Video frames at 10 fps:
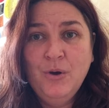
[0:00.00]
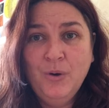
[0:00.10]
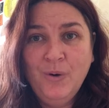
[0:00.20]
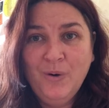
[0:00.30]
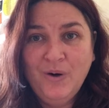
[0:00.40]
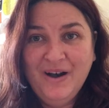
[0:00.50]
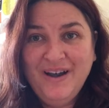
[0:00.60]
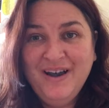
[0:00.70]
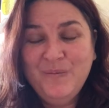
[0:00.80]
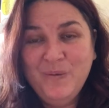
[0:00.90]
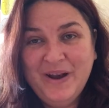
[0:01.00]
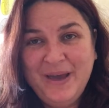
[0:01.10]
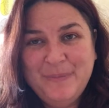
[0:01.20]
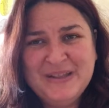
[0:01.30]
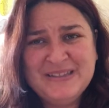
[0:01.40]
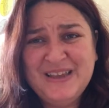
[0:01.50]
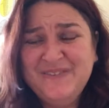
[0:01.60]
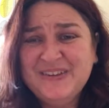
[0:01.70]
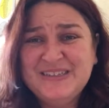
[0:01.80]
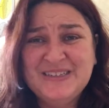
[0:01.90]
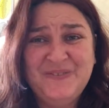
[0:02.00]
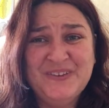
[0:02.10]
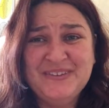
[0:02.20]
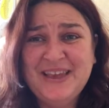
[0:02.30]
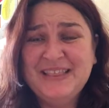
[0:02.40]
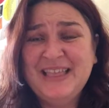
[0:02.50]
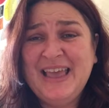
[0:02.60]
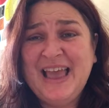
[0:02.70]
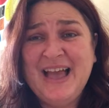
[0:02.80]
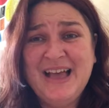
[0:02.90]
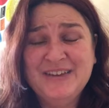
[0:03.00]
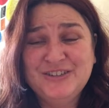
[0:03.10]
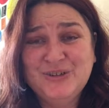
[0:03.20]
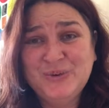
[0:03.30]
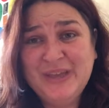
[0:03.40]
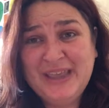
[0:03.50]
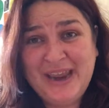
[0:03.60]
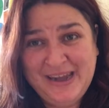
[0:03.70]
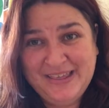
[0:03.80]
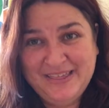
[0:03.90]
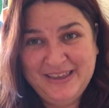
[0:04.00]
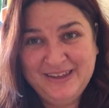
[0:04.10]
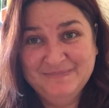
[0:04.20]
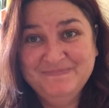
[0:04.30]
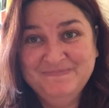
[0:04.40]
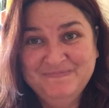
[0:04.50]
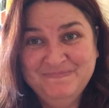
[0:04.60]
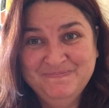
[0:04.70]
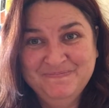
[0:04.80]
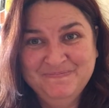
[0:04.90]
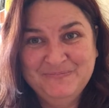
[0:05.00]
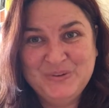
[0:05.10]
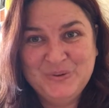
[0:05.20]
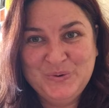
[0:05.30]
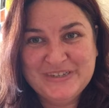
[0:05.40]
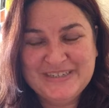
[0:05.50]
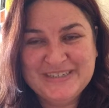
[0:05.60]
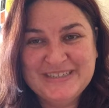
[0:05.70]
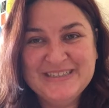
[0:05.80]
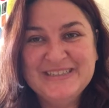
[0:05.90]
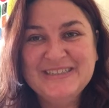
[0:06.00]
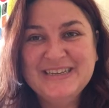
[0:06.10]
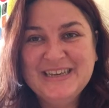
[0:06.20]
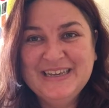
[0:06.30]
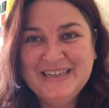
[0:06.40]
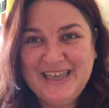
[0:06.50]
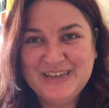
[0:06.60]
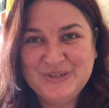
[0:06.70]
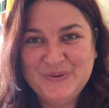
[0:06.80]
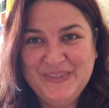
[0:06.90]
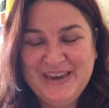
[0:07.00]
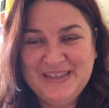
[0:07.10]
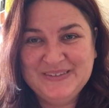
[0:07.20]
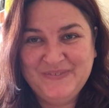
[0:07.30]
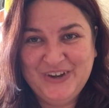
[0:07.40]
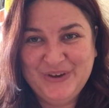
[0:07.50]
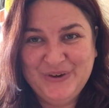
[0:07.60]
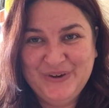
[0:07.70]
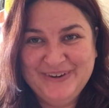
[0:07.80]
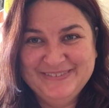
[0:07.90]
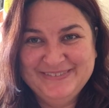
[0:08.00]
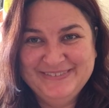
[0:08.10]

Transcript: Or what happens if it just feels like they aren't doing anything? Good questions. Catch you in the next video.